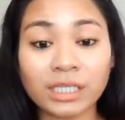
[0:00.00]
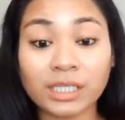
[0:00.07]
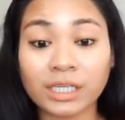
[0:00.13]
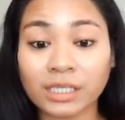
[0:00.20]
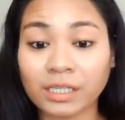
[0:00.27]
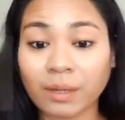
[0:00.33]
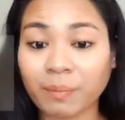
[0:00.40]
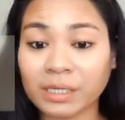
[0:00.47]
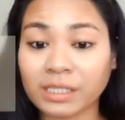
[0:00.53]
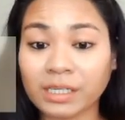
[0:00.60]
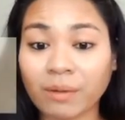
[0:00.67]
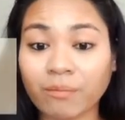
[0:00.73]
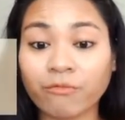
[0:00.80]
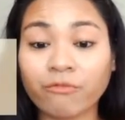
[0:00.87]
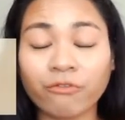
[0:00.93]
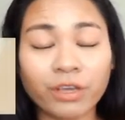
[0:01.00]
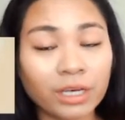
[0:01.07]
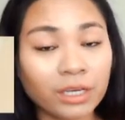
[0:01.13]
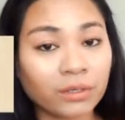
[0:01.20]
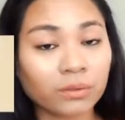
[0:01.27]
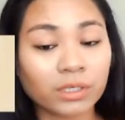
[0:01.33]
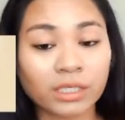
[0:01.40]
is a step-by-step
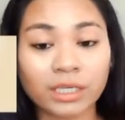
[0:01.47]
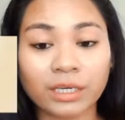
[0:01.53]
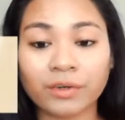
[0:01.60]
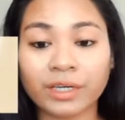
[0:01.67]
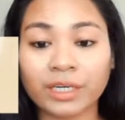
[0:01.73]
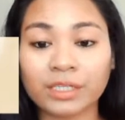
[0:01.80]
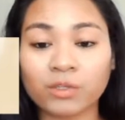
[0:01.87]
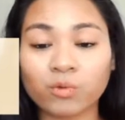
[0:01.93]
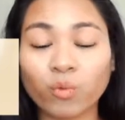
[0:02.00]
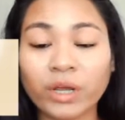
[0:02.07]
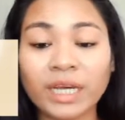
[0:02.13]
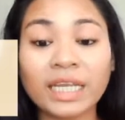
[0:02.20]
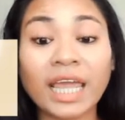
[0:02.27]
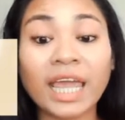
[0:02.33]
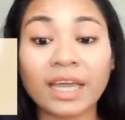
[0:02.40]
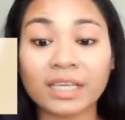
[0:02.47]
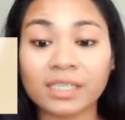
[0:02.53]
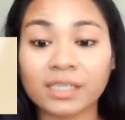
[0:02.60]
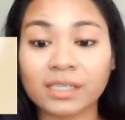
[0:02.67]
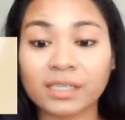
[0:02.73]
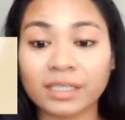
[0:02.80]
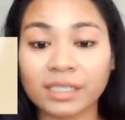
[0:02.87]
video series with case
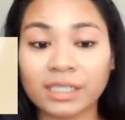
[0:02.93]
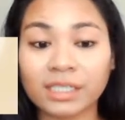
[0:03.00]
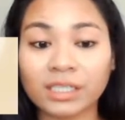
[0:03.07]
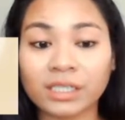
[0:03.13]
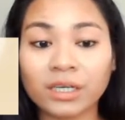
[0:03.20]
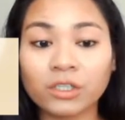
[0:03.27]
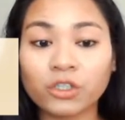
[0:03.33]
studies